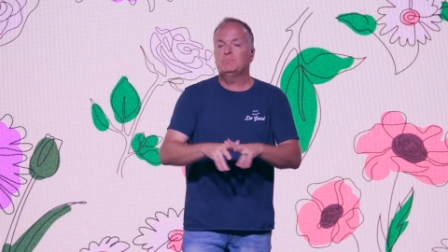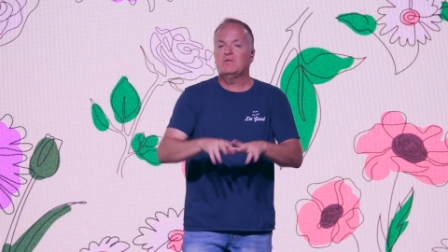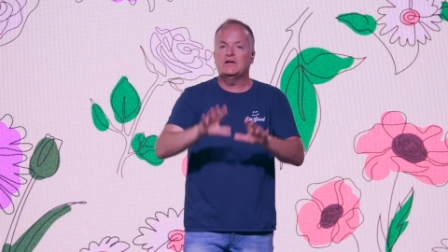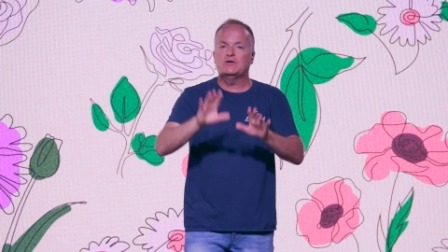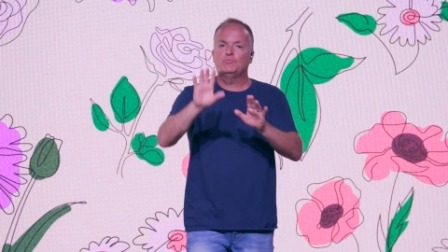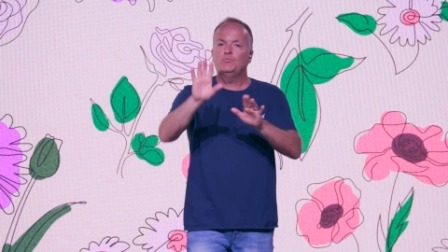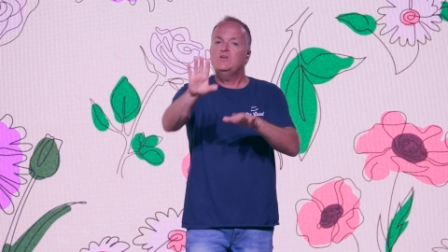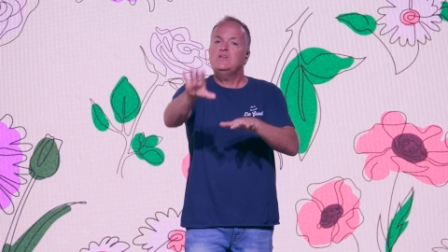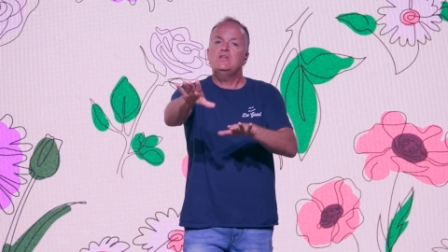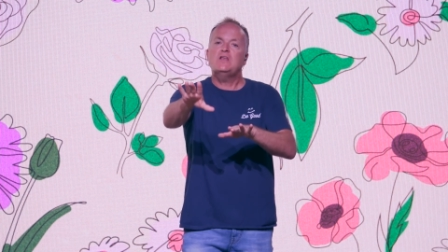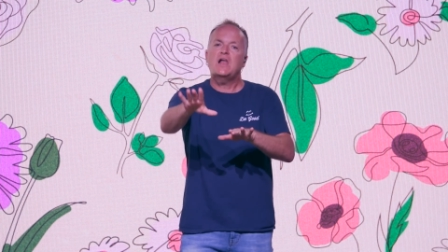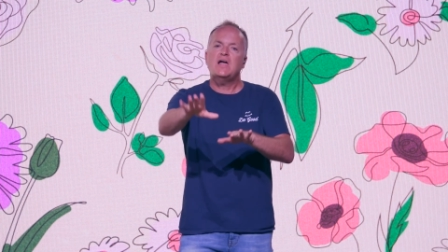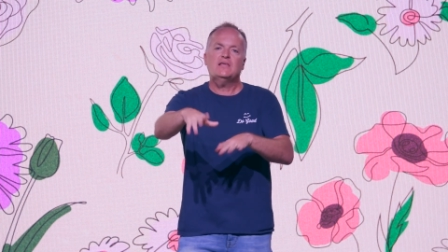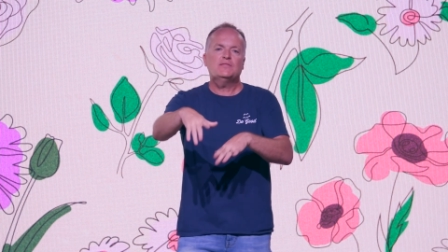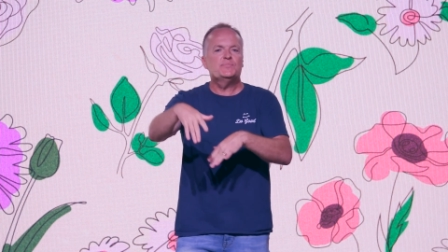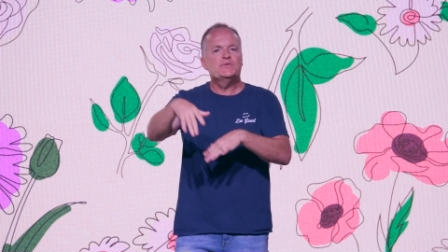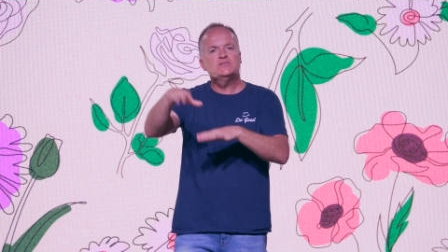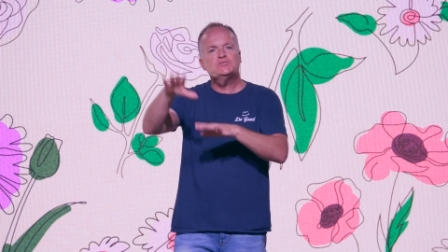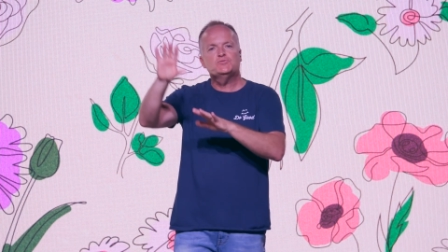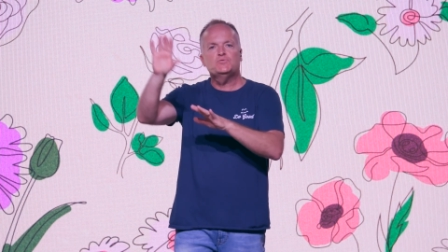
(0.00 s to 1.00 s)
Like, what do you
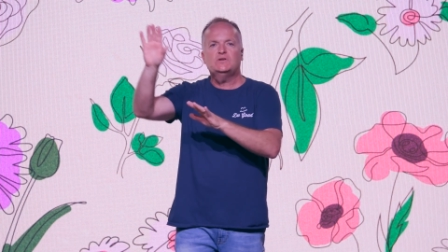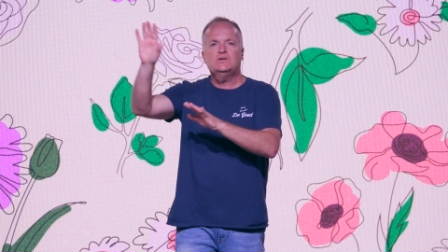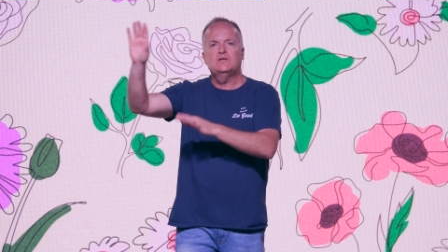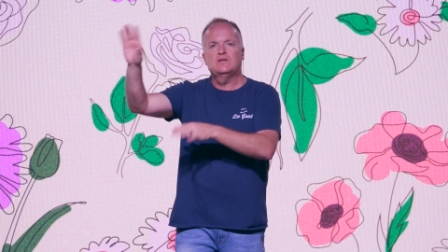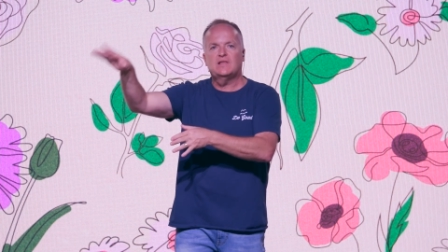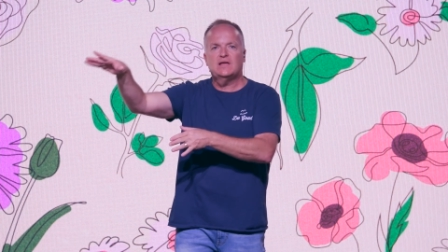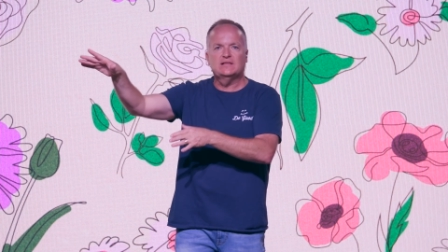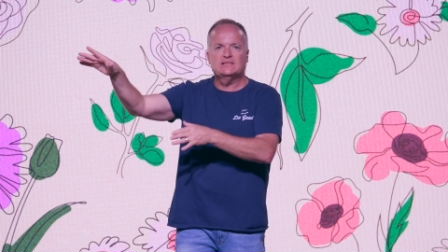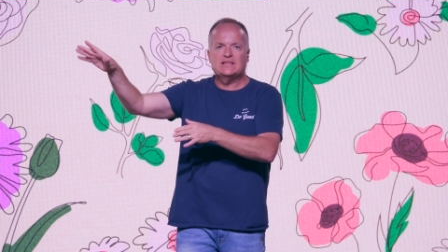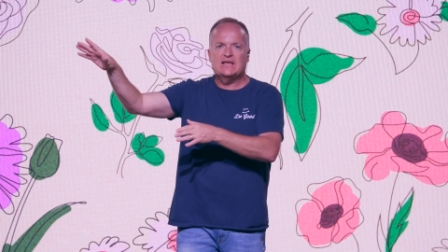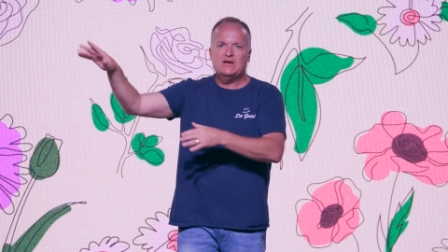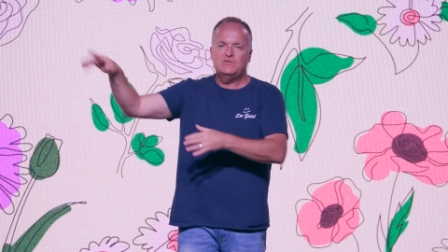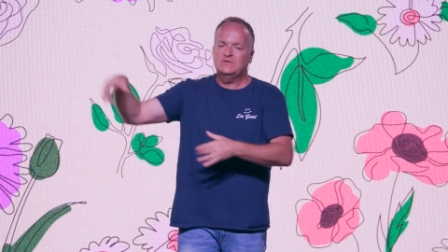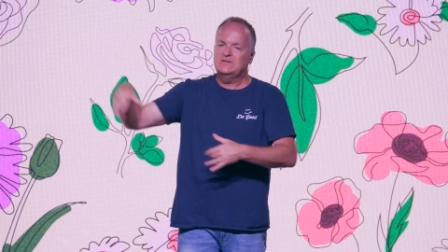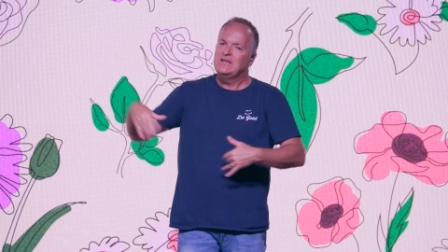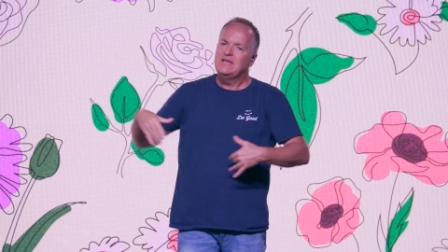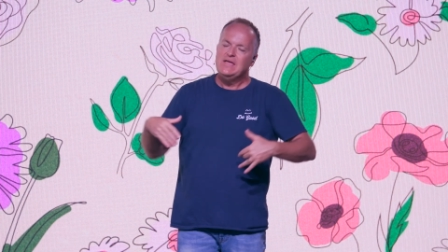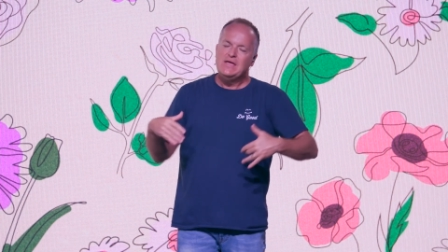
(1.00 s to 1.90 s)
like this one? Do you like that one?